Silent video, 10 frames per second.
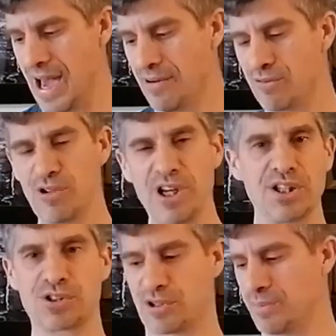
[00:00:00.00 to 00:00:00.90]
and
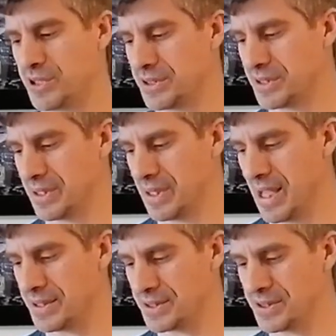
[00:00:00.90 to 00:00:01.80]
the scriptures
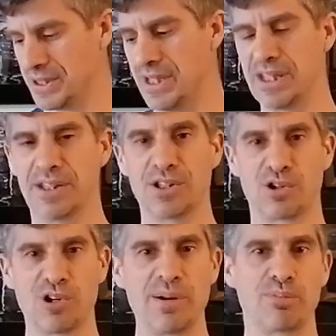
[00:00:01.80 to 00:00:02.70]
and see the
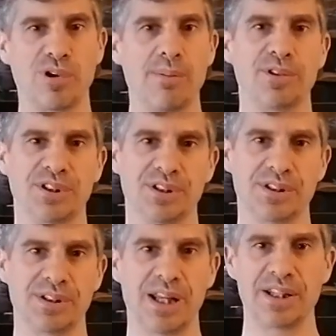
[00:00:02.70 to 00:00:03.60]
great
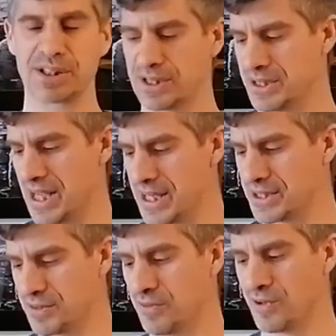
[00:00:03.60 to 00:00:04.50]
promises that it
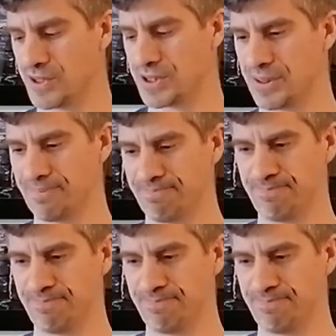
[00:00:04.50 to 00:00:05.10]
contains for us.